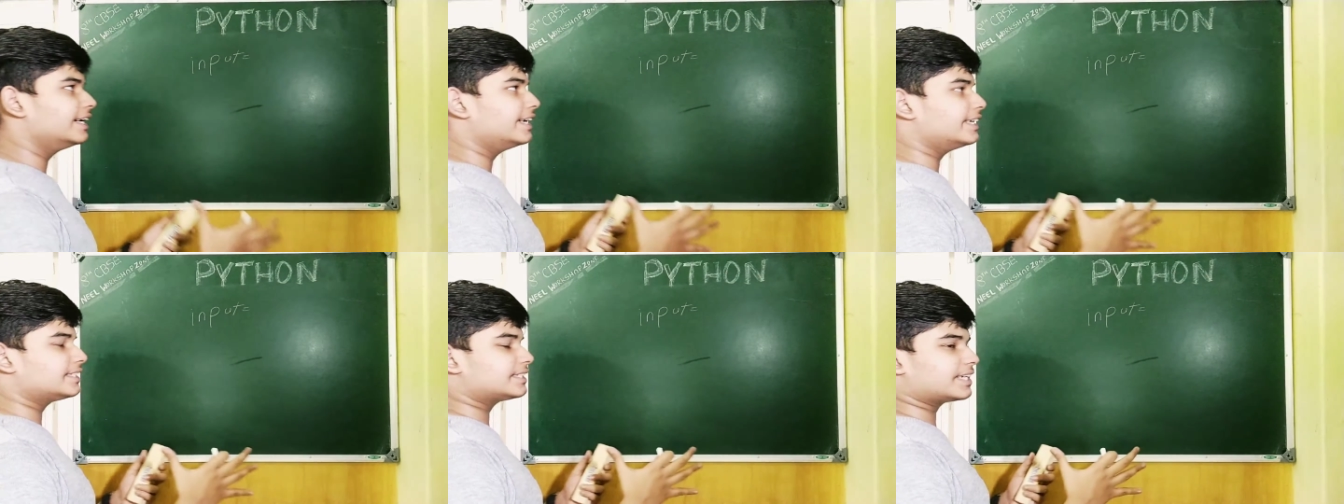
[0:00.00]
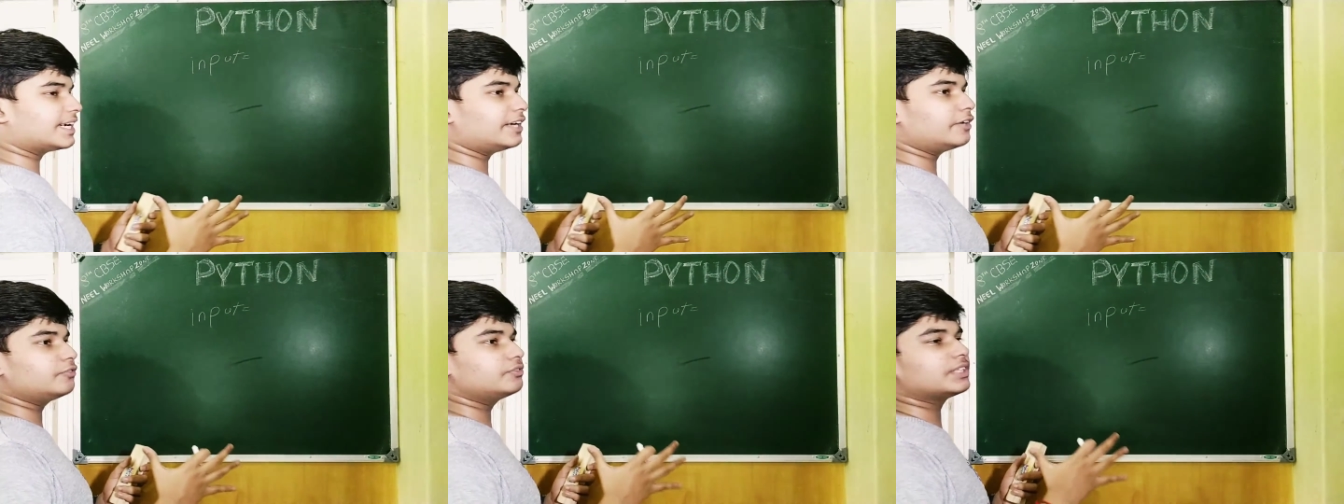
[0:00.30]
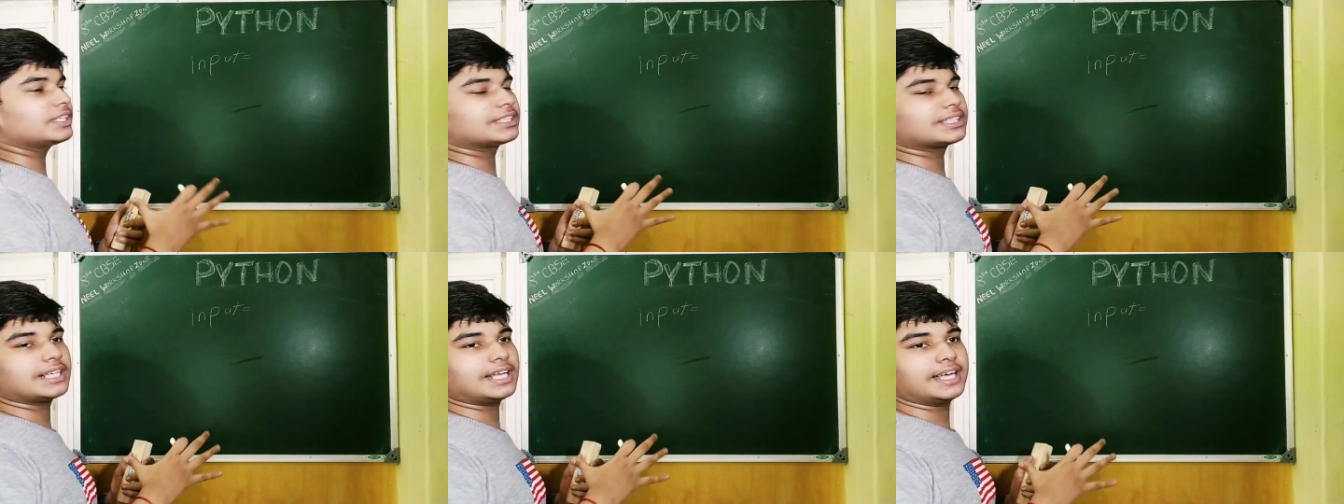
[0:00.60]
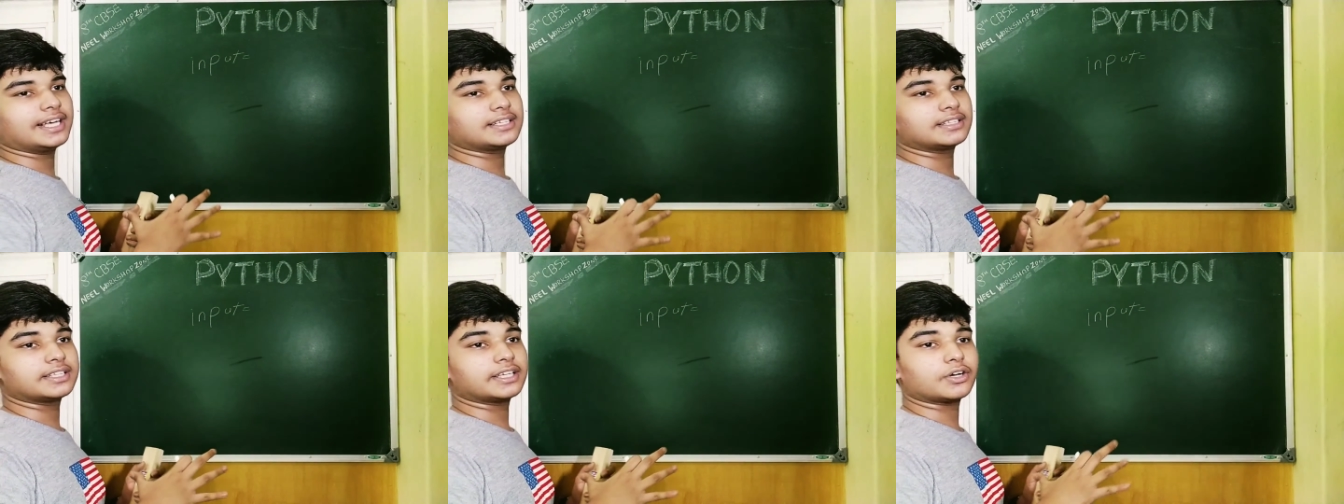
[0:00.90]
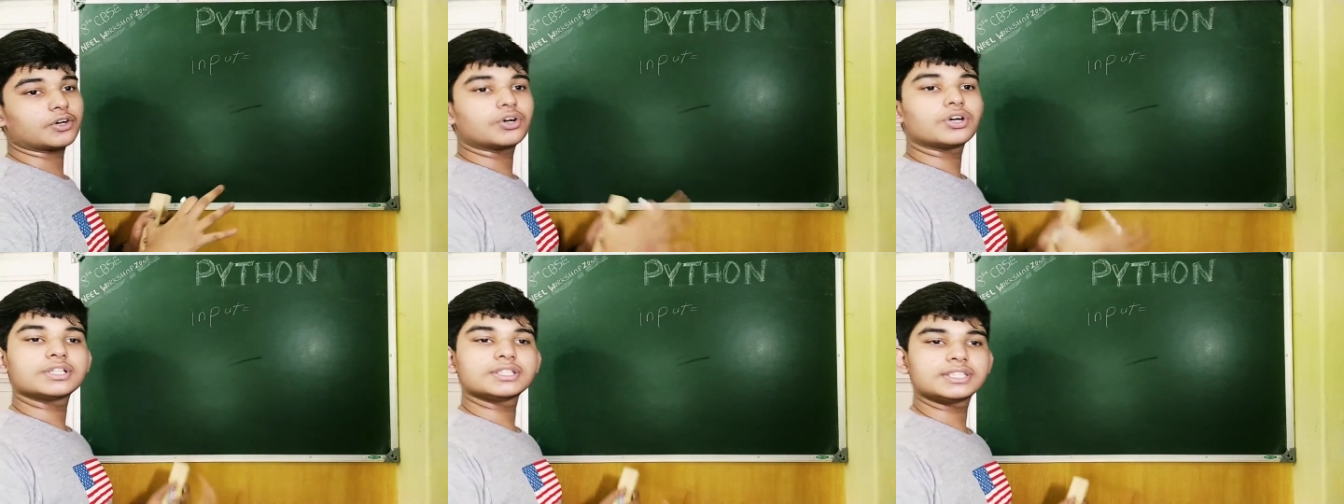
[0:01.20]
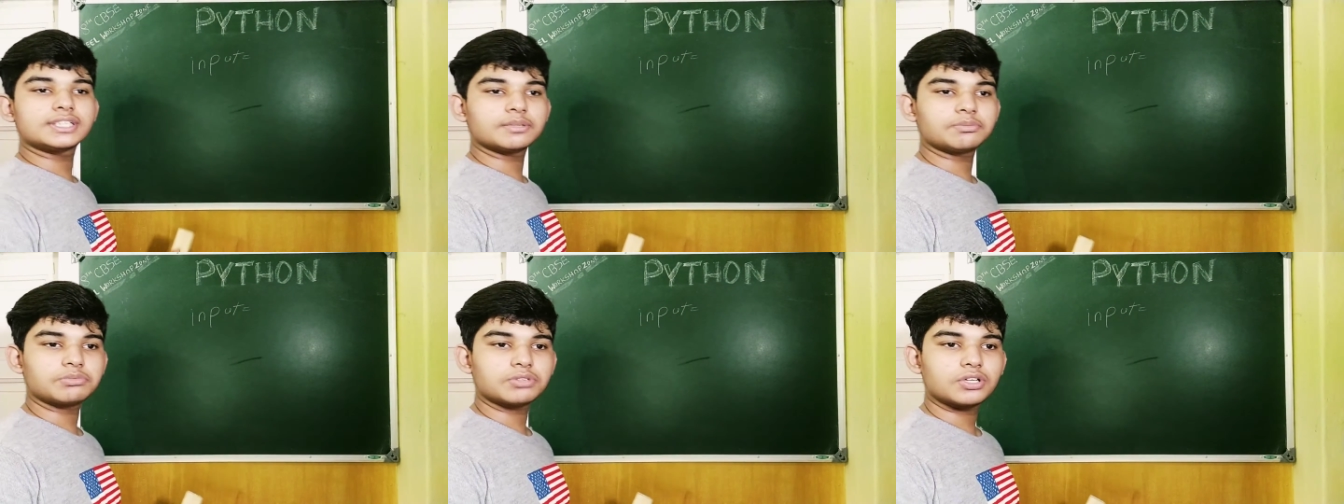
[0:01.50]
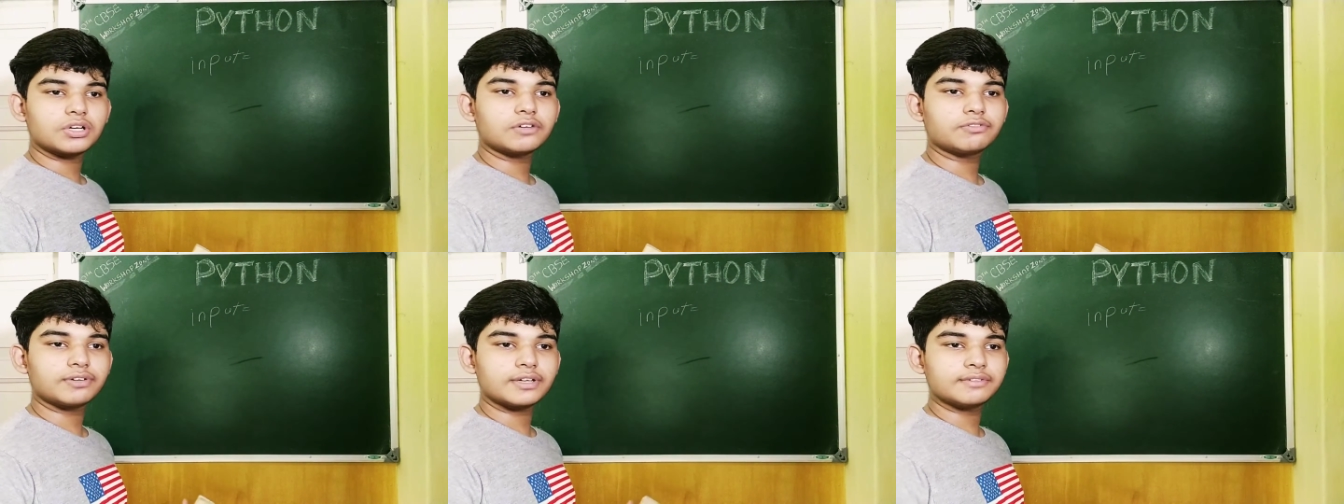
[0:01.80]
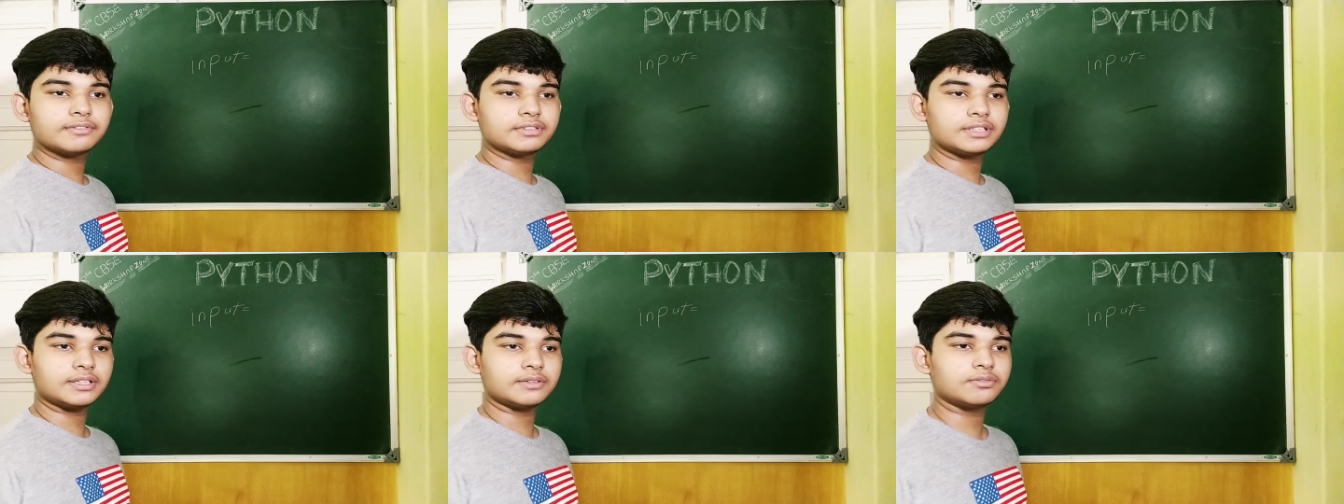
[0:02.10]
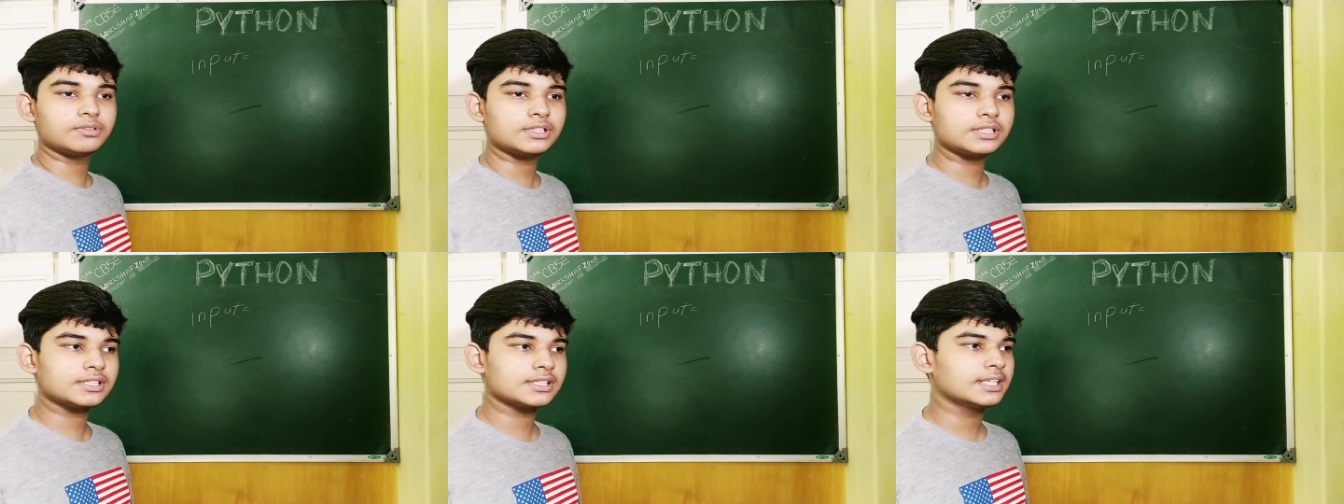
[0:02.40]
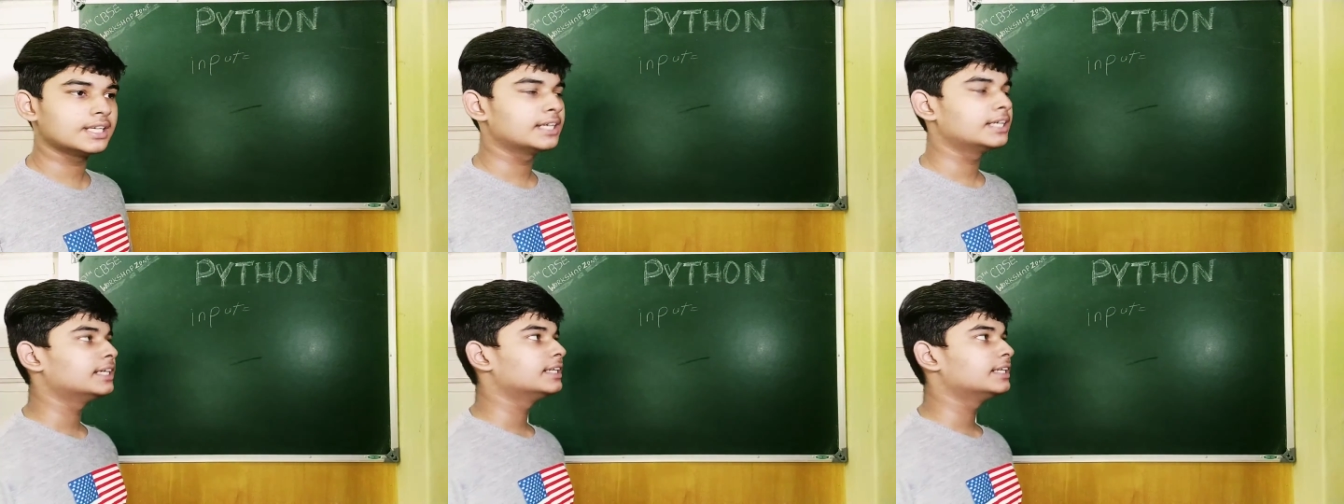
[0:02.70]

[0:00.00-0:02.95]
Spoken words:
It's kind of just like the concept of how them work.